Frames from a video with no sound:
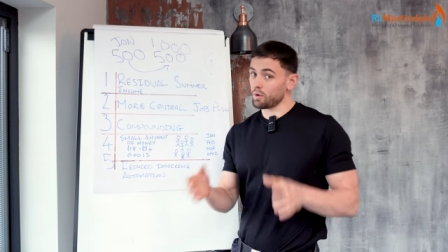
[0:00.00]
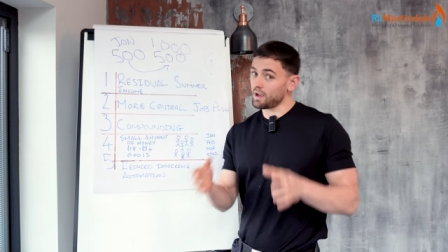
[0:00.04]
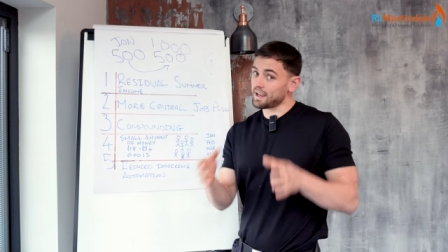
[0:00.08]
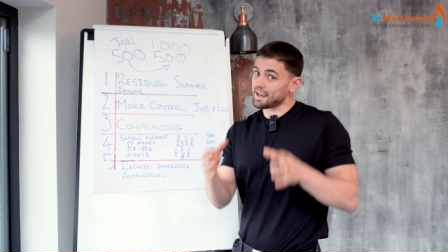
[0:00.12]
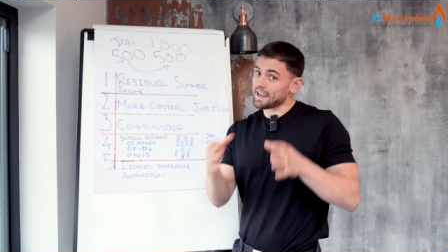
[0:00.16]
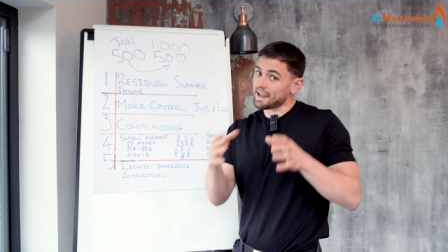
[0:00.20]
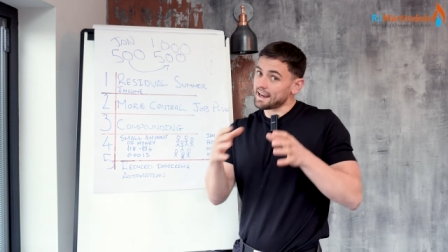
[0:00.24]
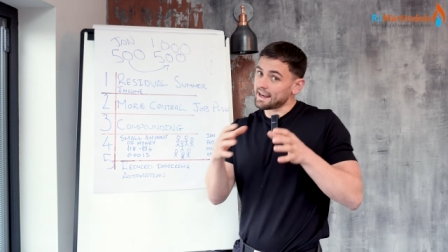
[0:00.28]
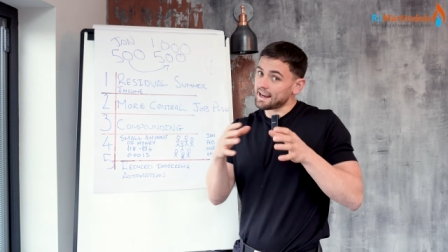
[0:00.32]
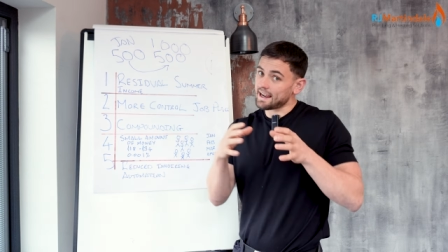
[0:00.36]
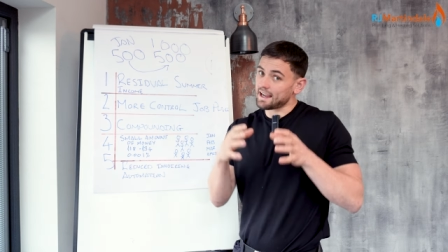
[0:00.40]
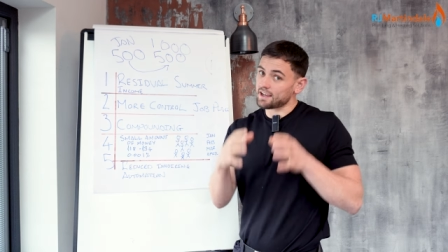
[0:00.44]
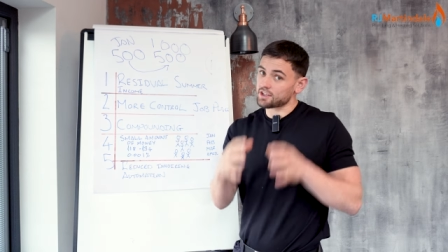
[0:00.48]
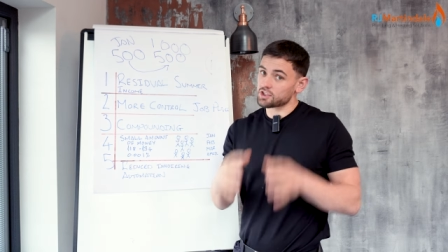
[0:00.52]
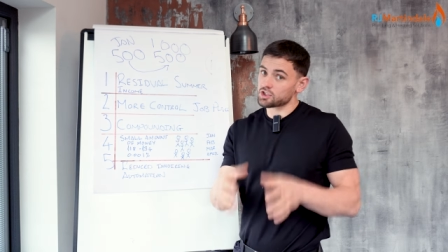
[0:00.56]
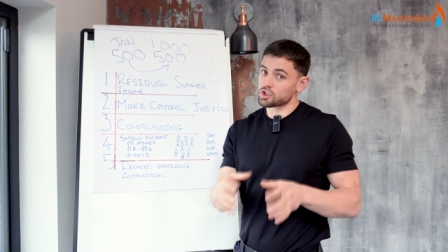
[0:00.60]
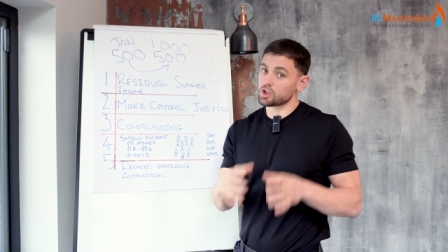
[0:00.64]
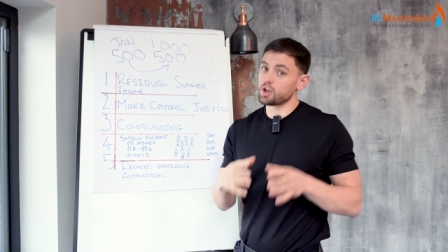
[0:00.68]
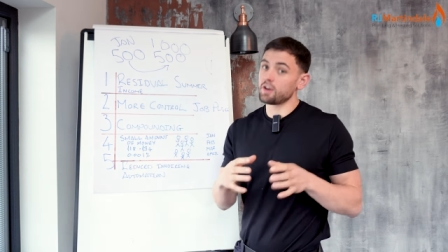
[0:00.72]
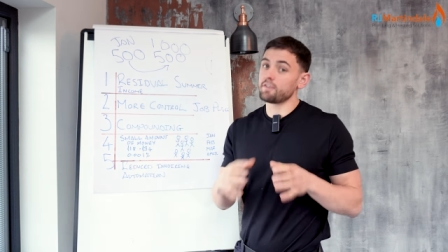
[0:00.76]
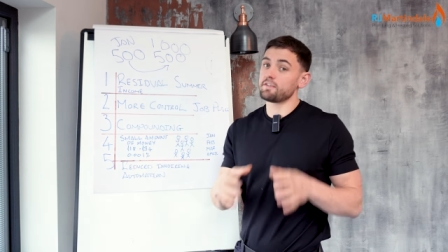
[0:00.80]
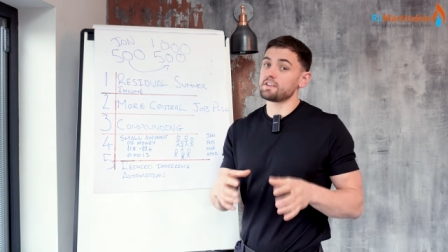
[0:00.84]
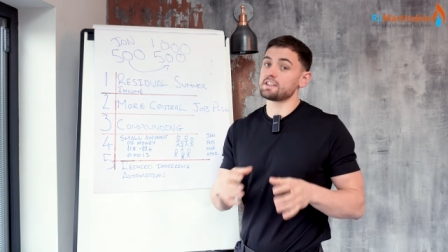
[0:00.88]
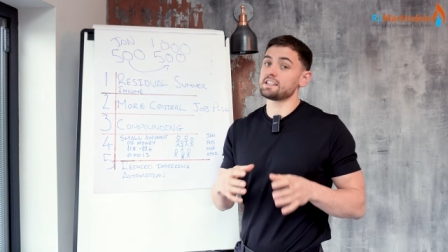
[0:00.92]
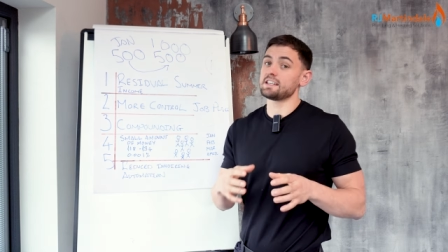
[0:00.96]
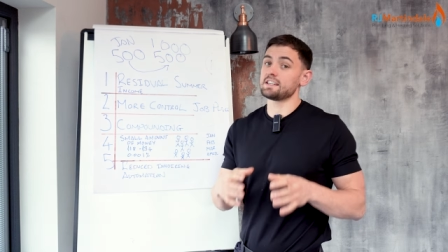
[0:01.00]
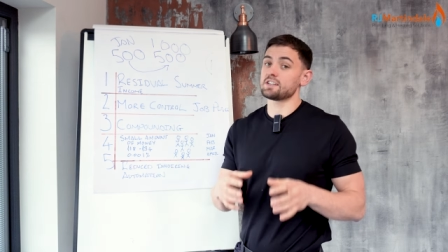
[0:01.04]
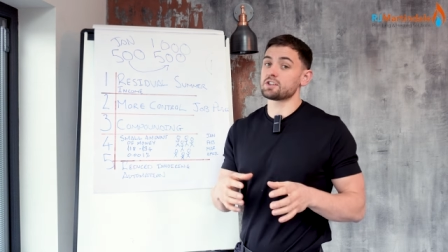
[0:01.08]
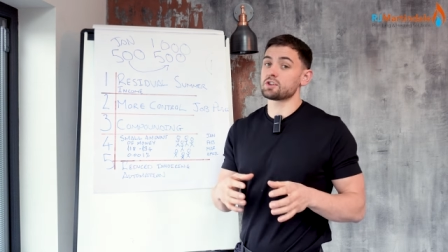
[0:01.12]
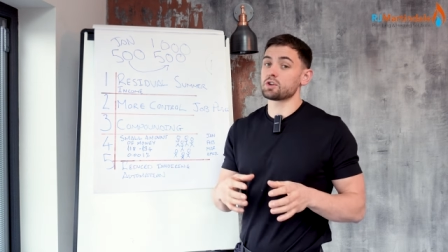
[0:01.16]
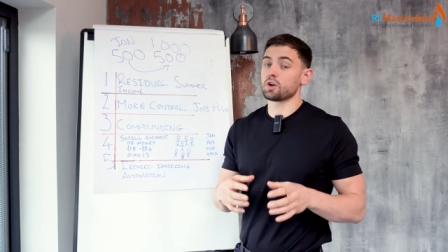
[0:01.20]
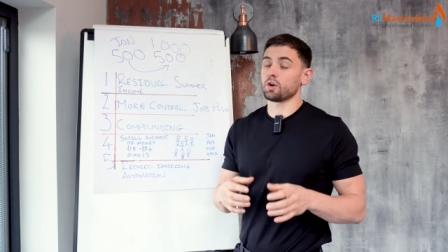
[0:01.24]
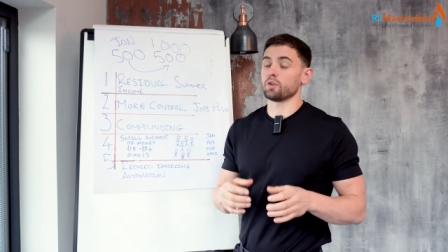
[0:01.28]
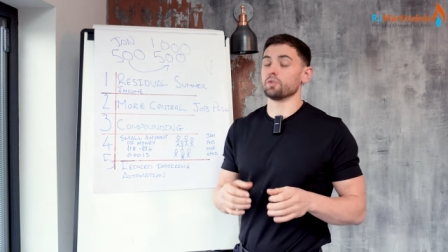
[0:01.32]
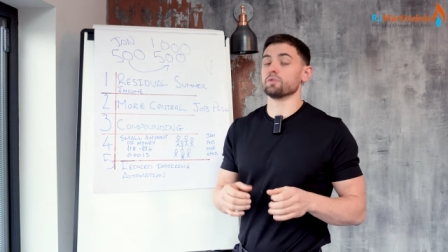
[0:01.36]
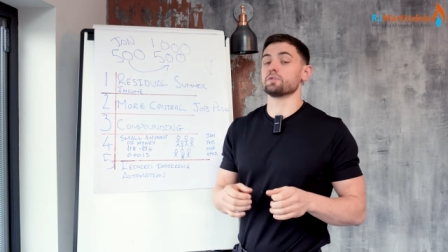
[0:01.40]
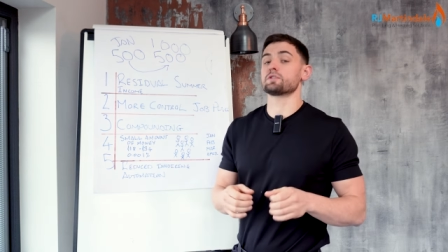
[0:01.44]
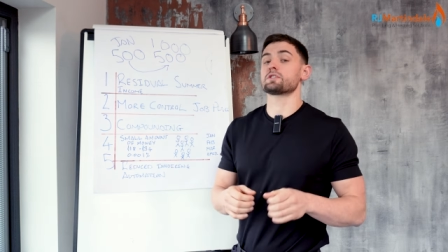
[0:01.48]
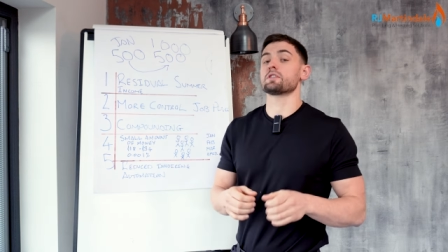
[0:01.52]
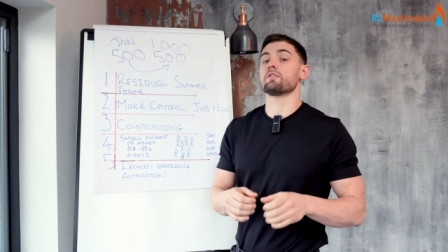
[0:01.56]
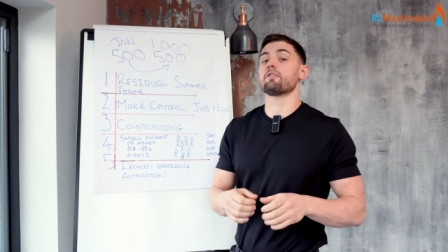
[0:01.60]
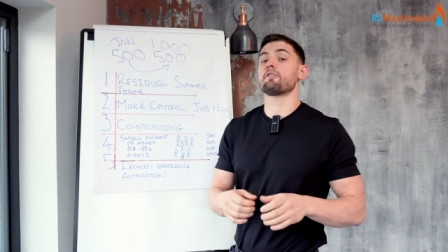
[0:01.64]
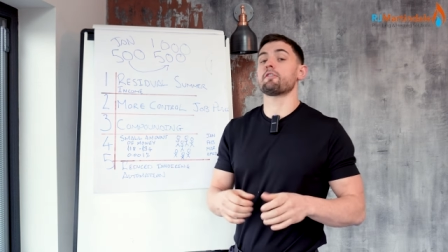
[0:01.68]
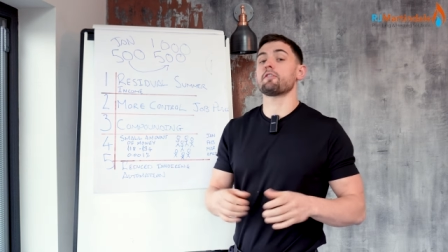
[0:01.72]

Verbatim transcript: We're getting our services done to